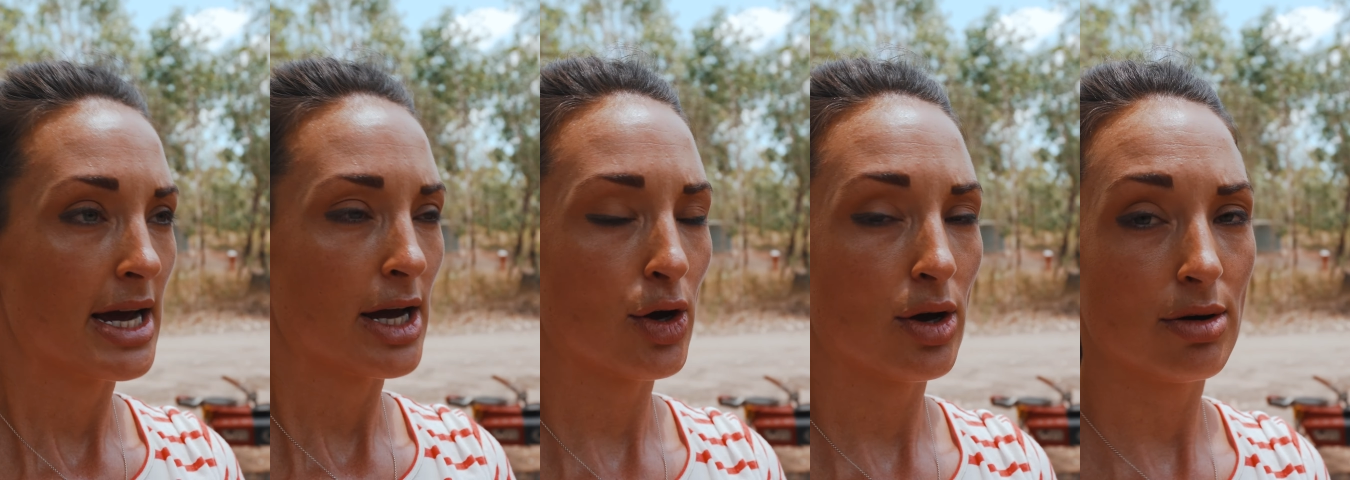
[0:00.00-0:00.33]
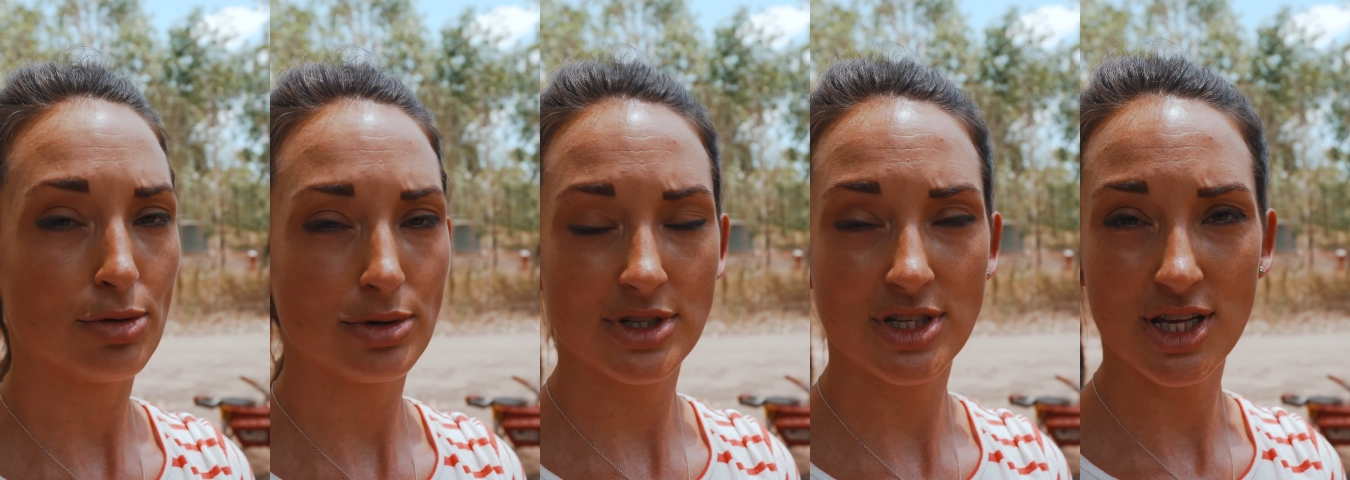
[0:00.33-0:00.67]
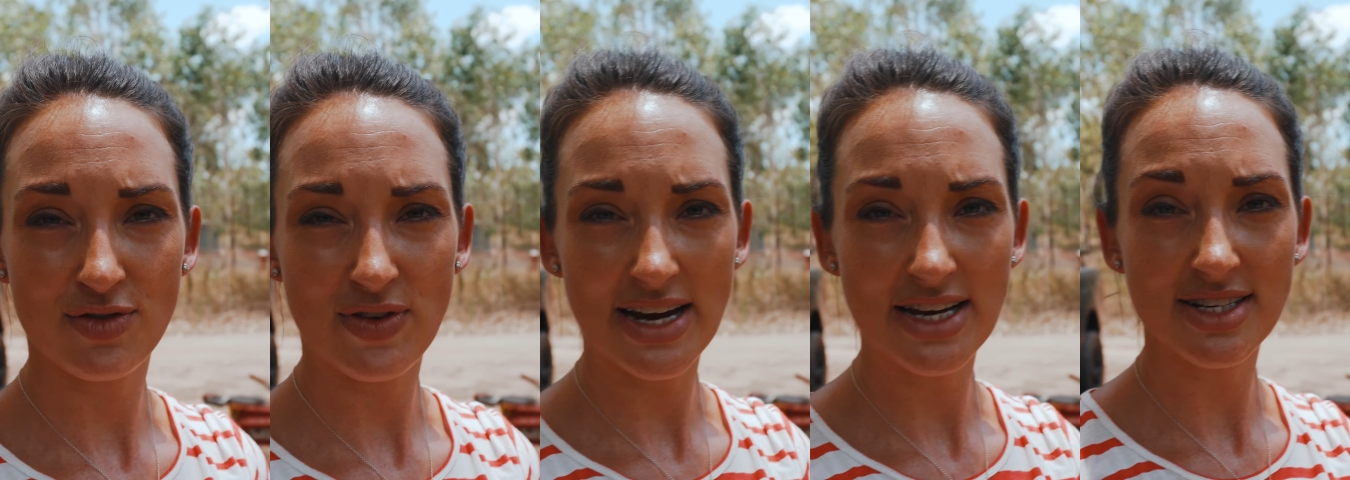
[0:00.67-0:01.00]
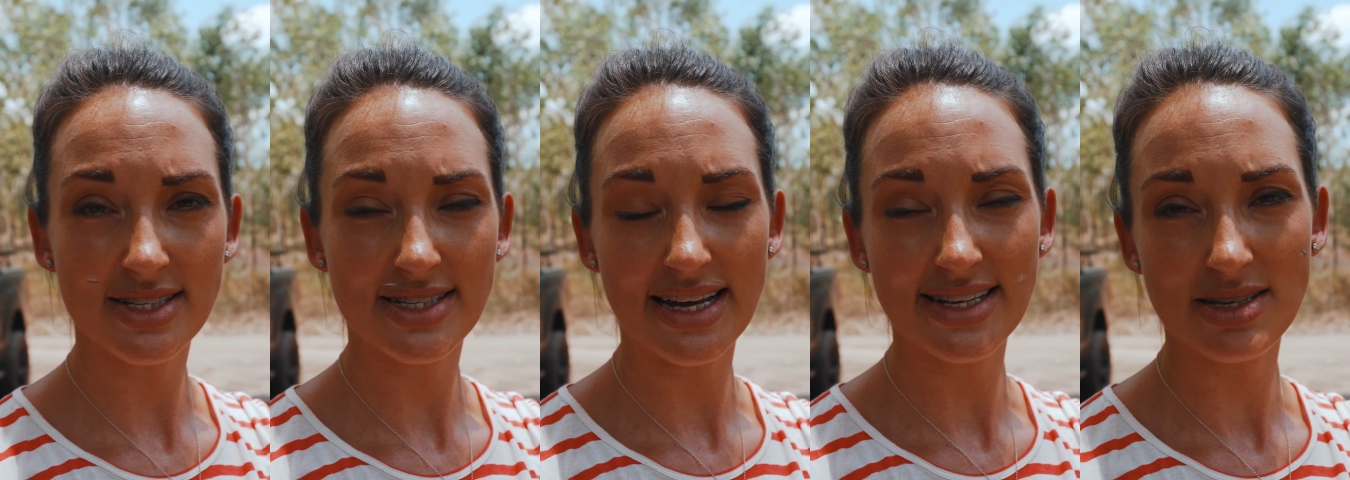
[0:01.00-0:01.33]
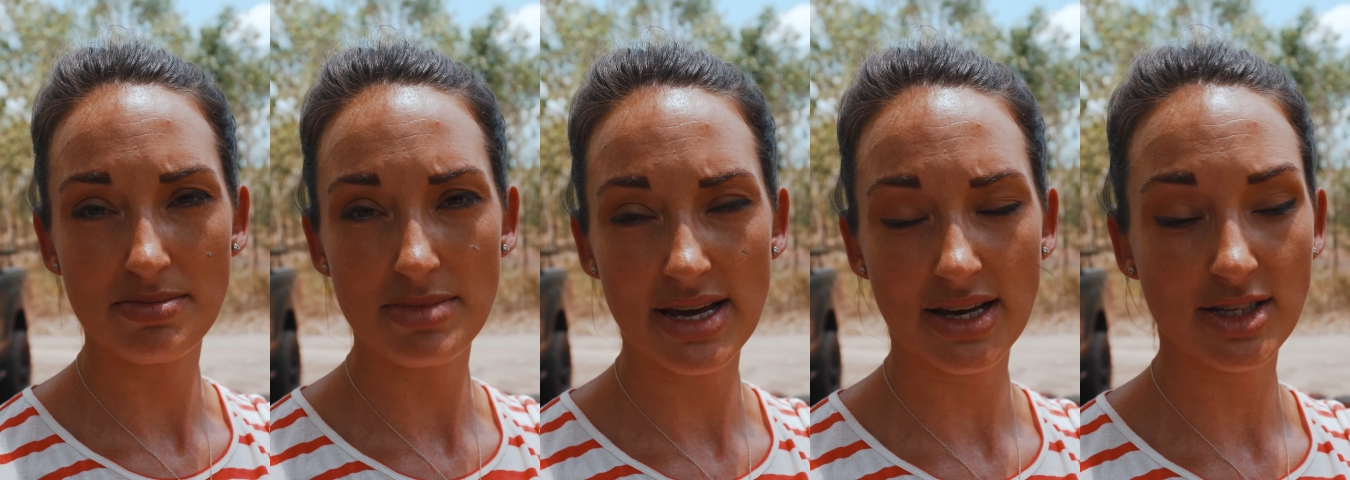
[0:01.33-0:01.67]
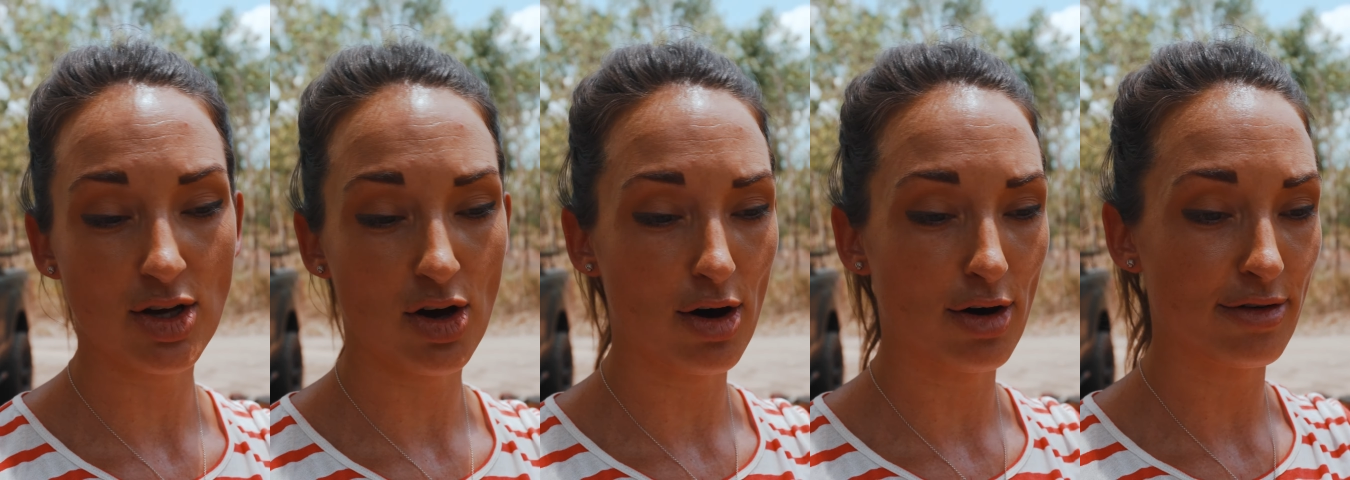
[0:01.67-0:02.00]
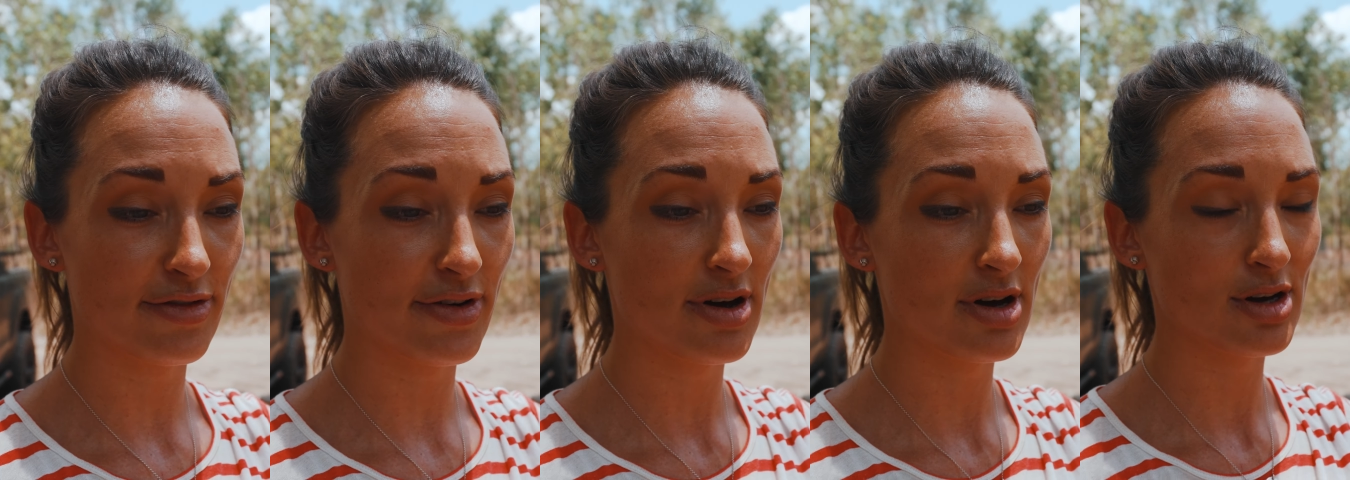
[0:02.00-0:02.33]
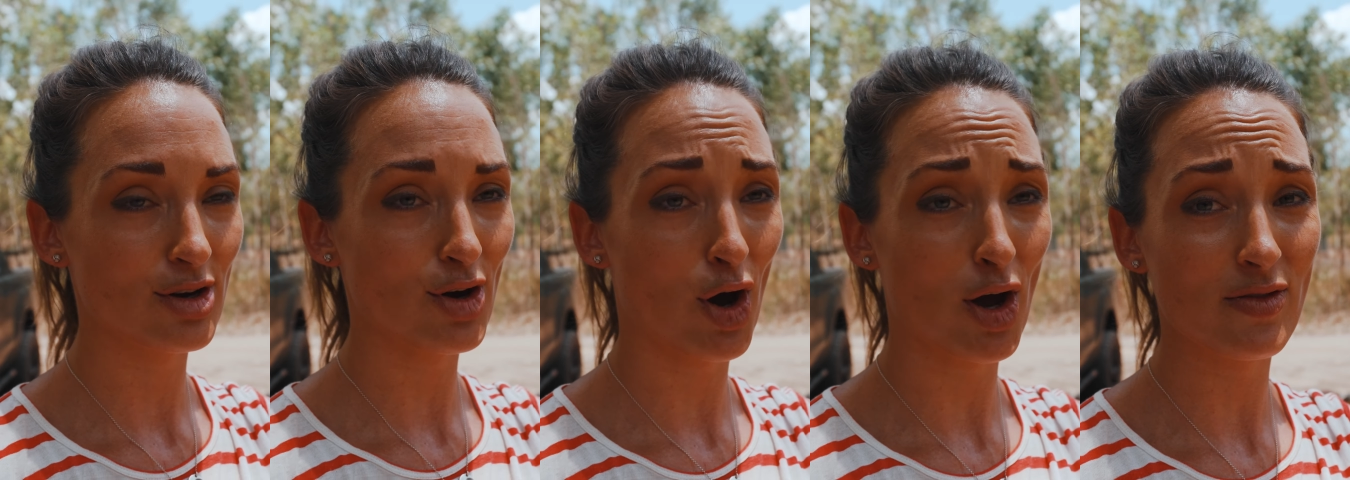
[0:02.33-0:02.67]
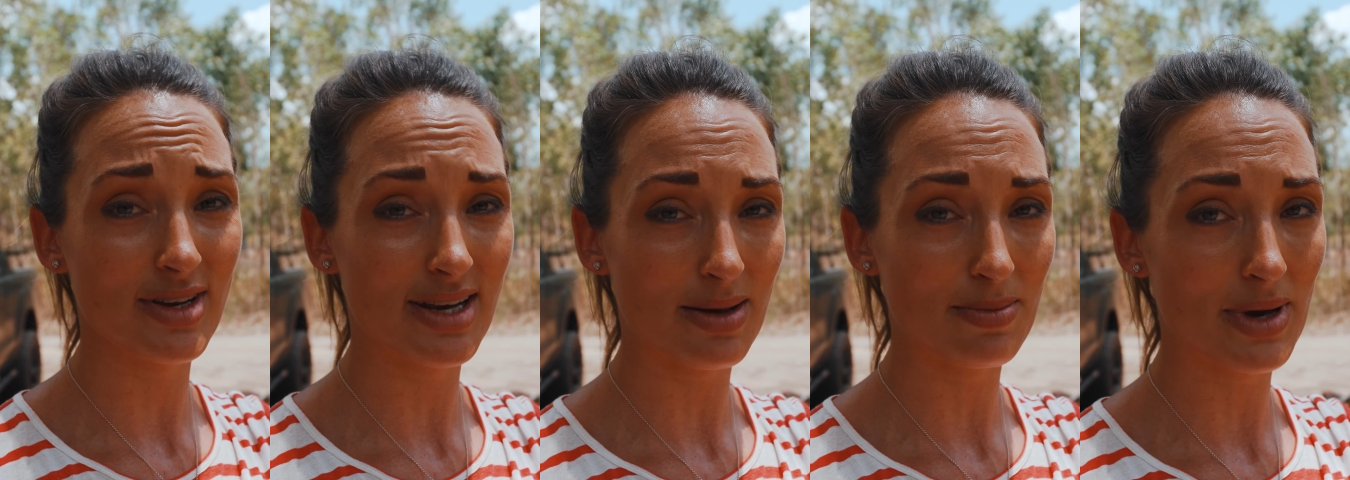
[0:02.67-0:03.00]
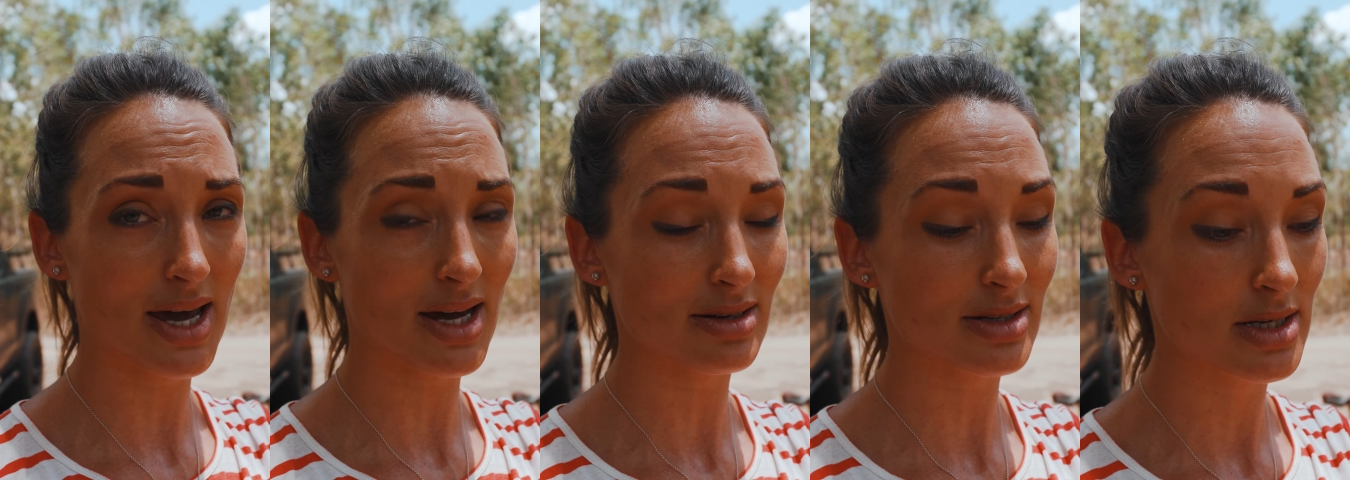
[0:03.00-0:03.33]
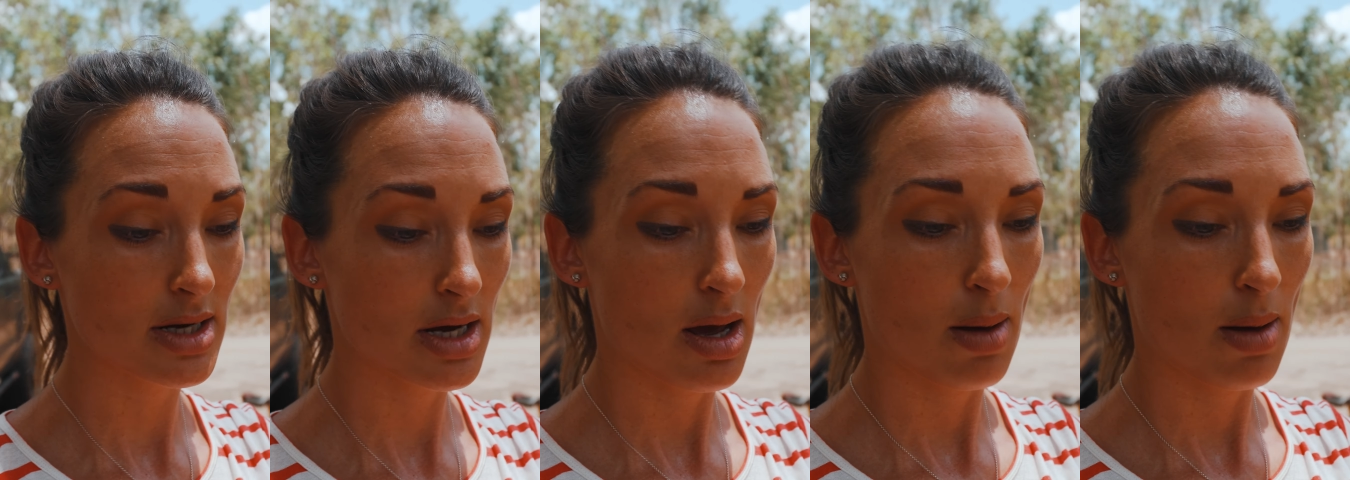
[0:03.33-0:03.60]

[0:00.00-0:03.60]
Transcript: According to the rangers, that's a mix of COVID impact,